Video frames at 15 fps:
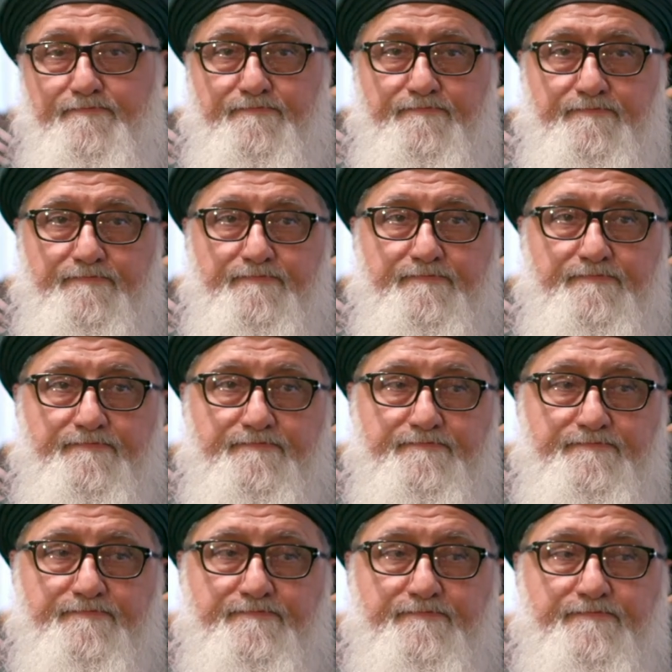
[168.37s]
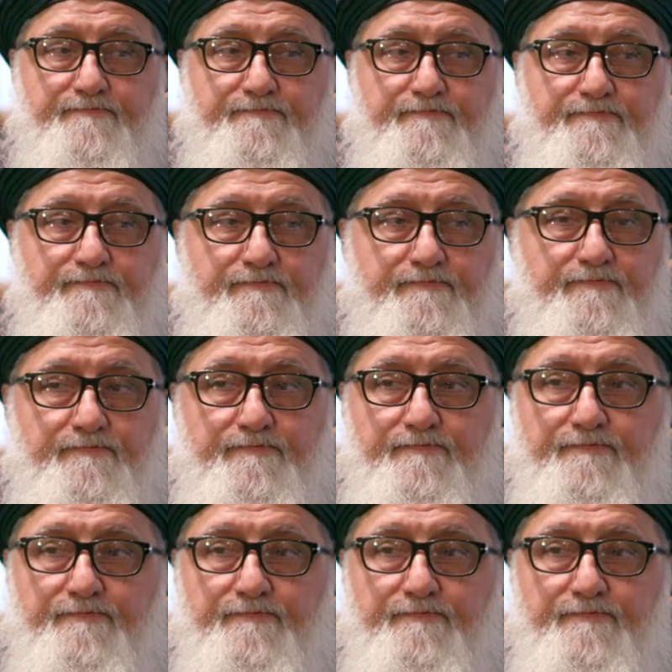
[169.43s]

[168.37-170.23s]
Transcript: (silence)